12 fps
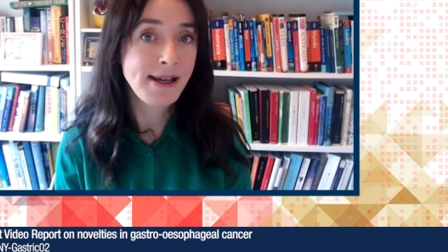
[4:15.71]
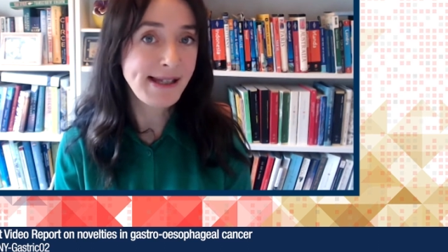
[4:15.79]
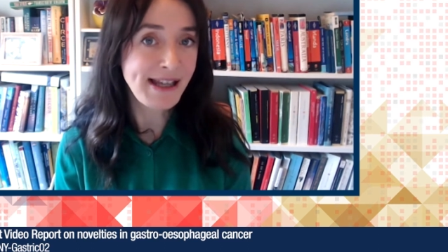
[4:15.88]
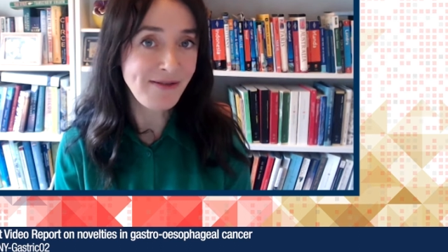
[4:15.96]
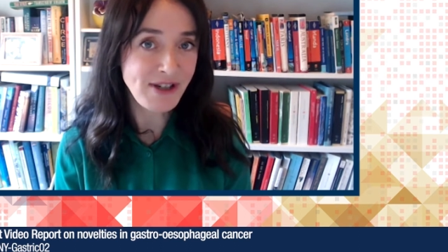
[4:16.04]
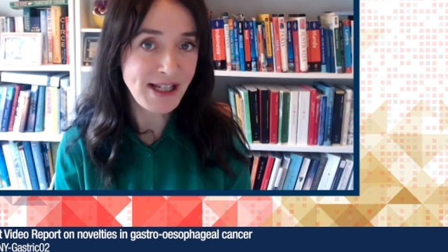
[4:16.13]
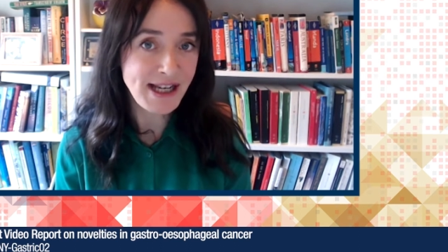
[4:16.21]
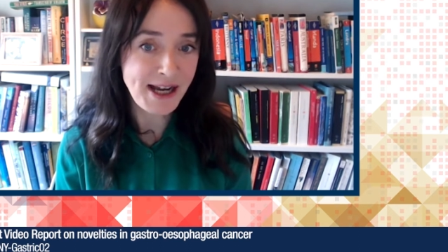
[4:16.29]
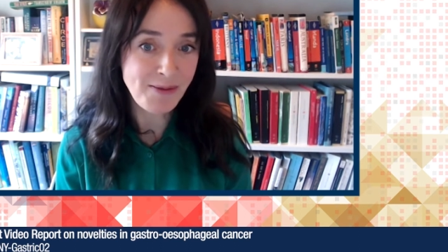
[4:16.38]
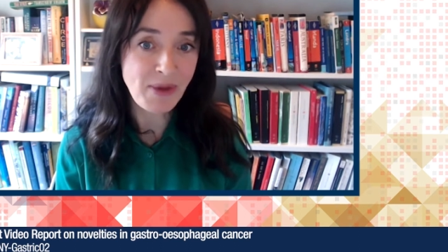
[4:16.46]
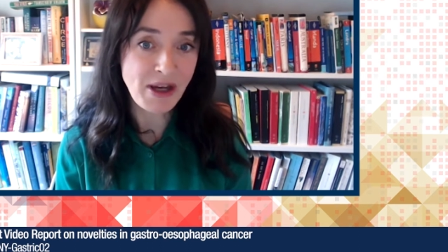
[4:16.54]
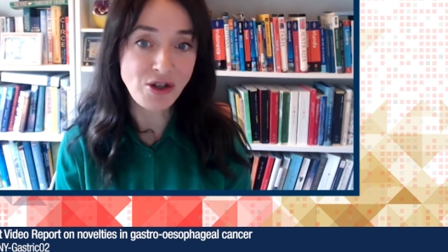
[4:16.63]

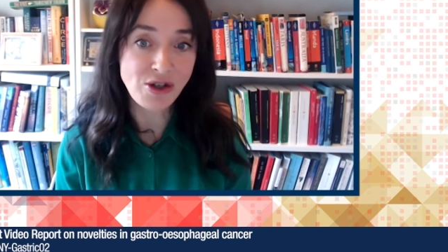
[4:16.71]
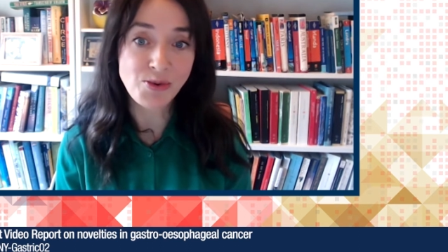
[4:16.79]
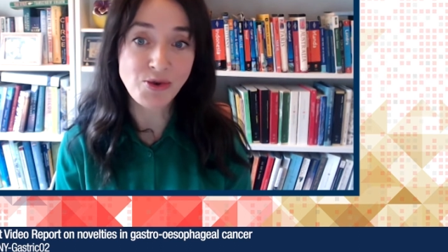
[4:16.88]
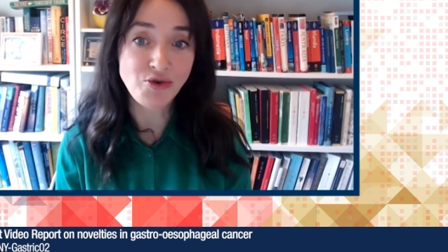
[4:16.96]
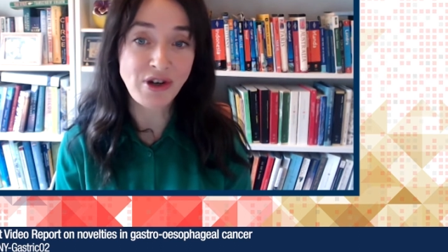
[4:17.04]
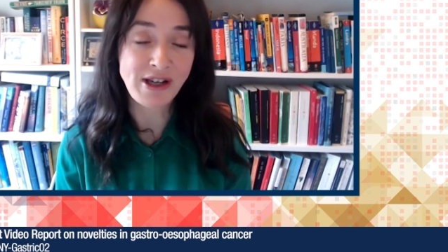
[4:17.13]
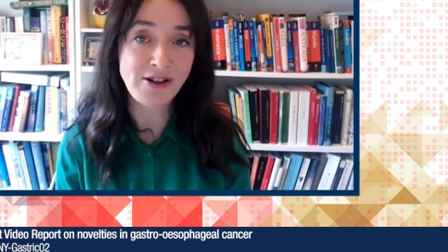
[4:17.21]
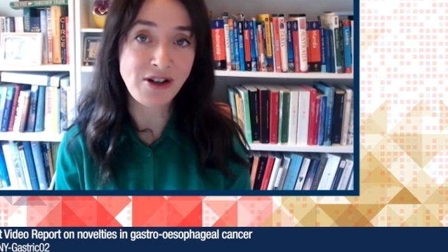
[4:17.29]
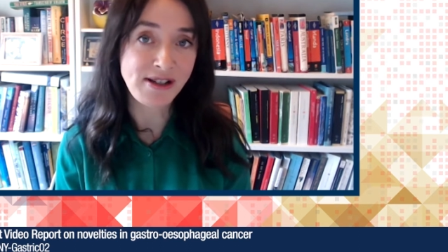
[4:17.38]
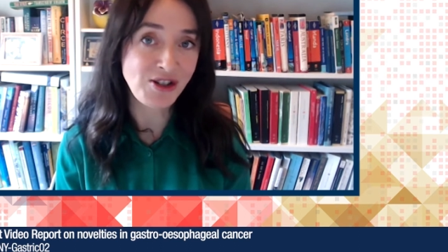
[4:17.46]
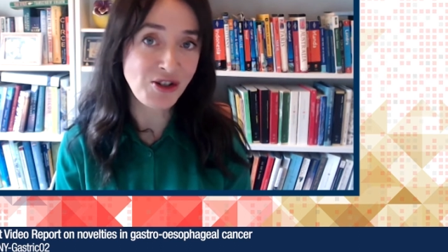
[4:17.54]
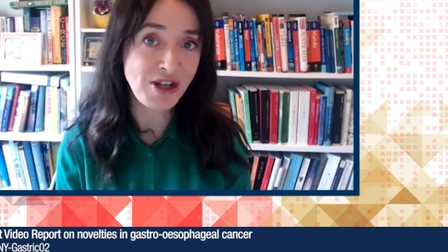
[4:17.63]
79 patients were treated
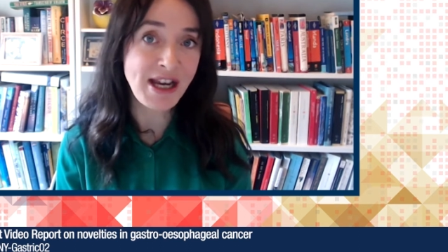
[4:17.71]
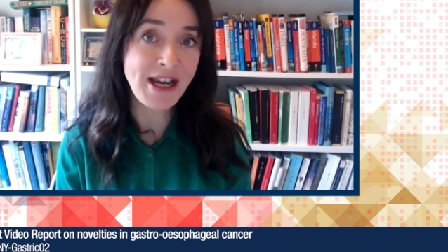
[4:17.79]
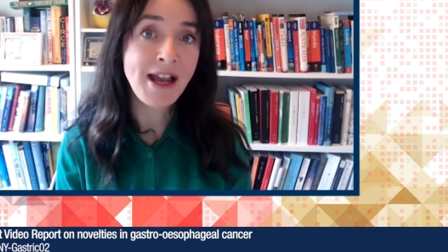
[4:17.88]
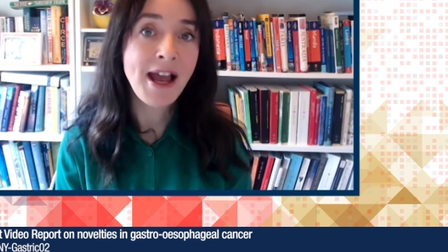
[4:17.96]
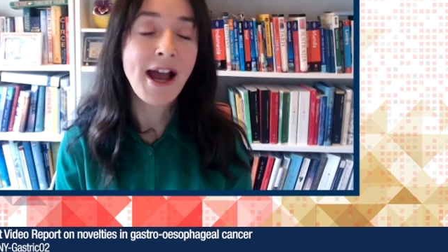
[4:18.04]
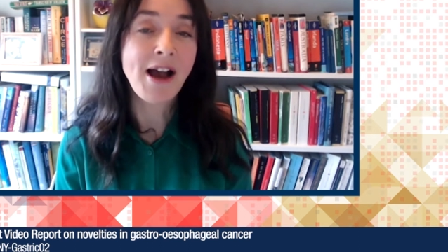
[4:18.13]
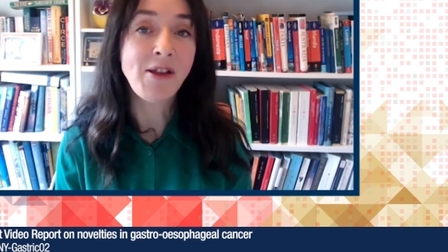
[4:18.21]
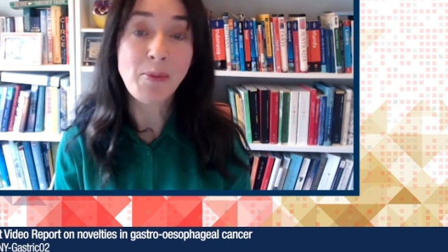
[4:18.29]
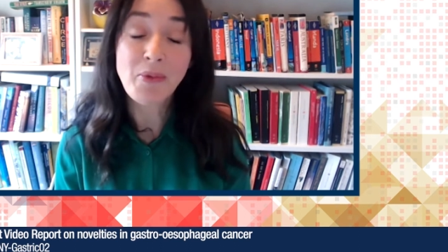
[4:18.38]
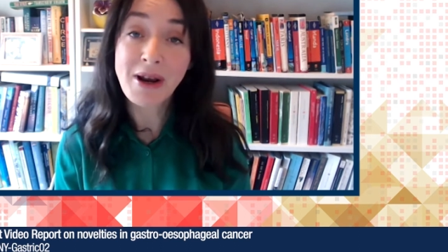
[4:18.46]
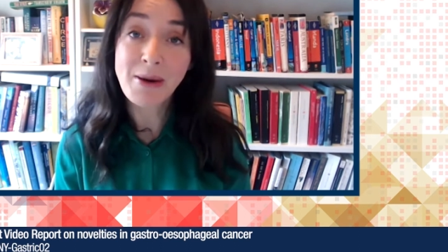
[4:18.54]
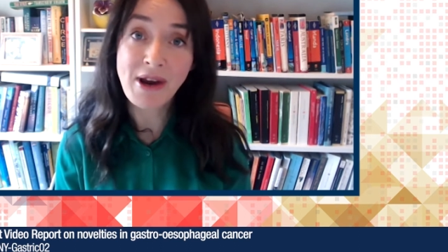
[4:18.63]
on study, and the
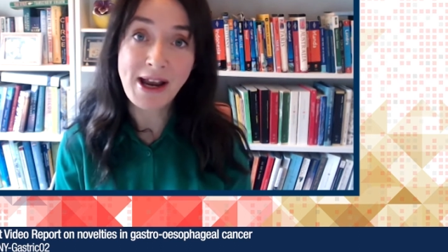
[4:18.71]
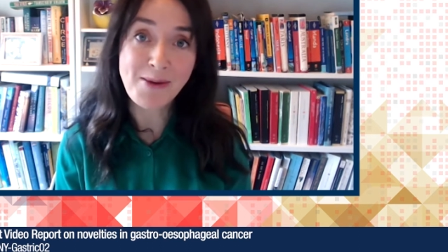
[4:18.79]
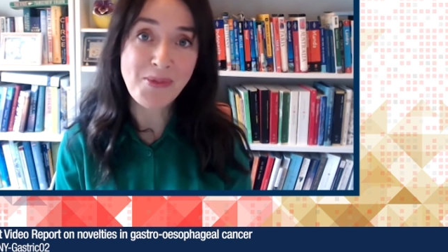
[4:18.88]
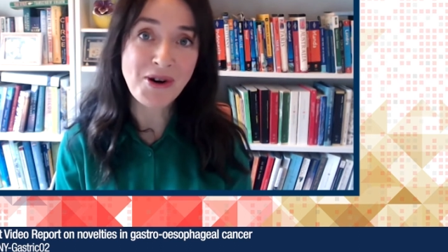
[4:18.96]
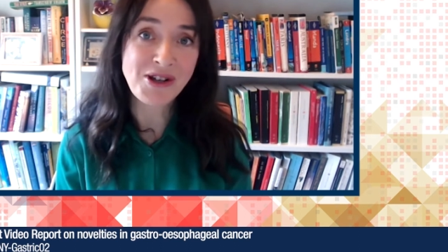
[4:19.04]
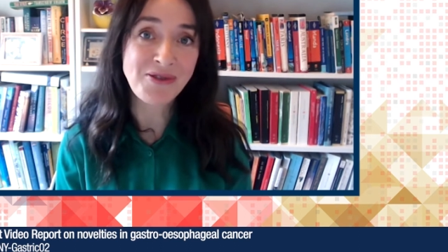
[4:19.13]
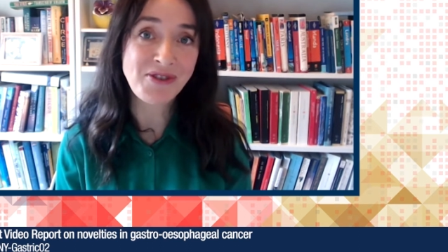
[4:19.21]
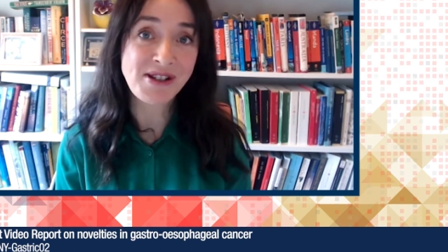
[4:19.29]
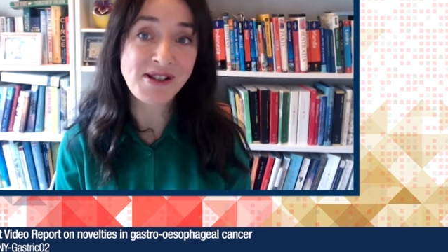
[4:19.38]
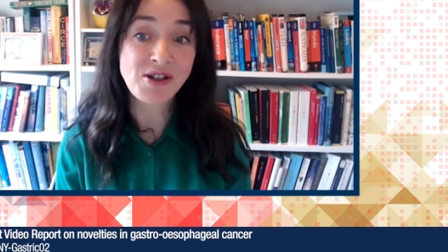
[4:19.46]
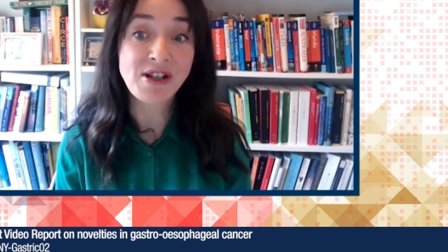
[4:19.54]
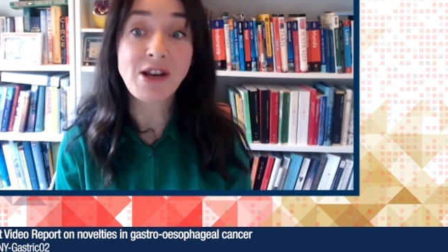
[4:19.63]
primary endpoint of the
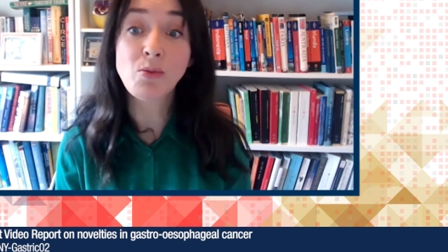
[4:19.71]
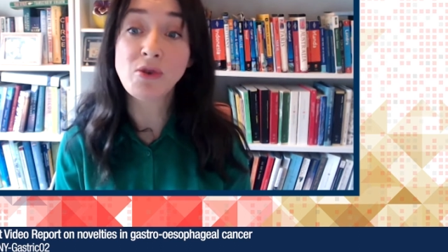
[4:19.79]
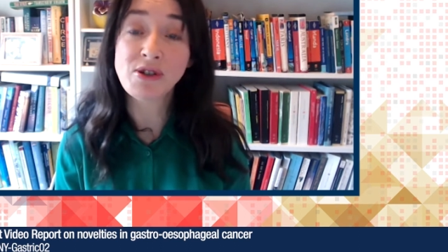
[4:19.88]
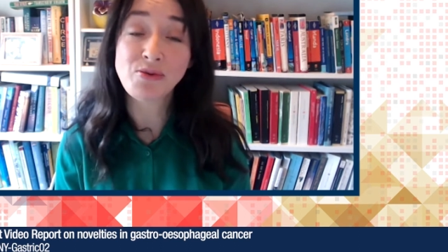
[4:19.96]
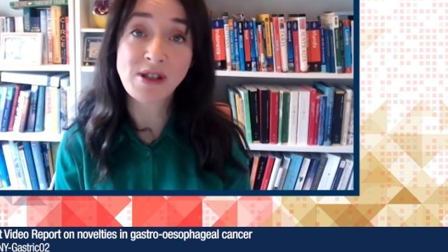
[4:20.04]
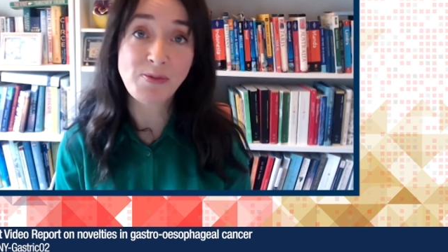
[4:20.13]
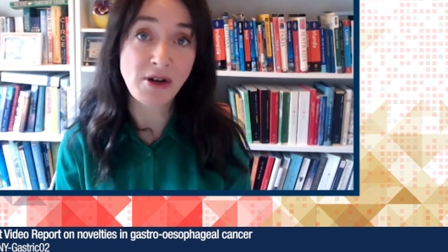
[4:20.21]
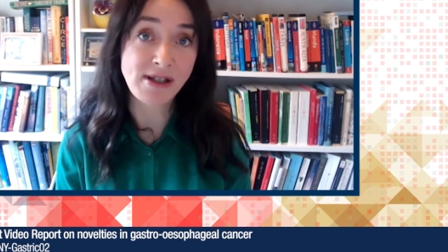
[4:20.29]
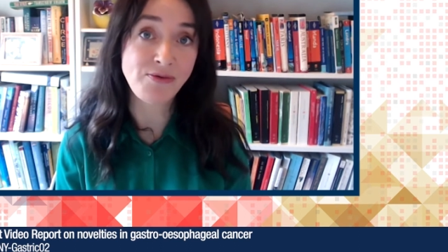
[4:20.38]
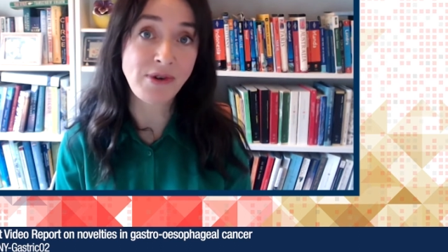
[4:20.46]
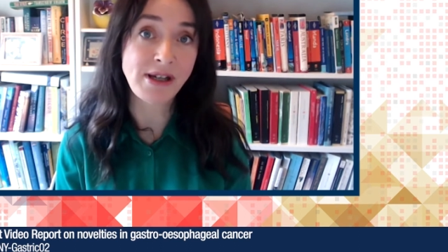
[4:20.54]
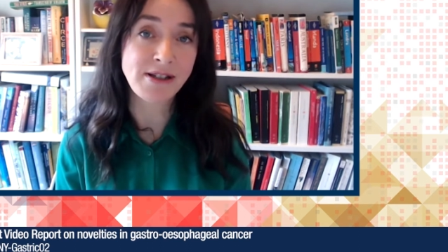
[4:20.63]
study was
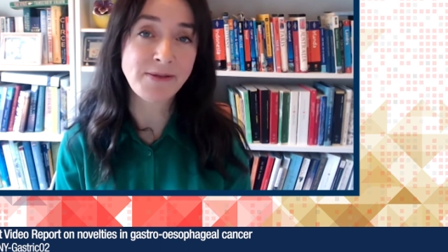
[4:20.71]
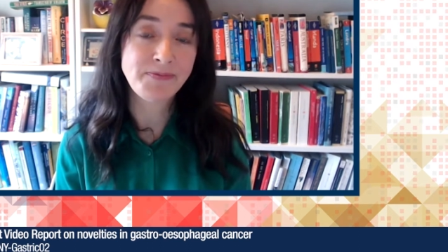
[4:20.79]
response rate.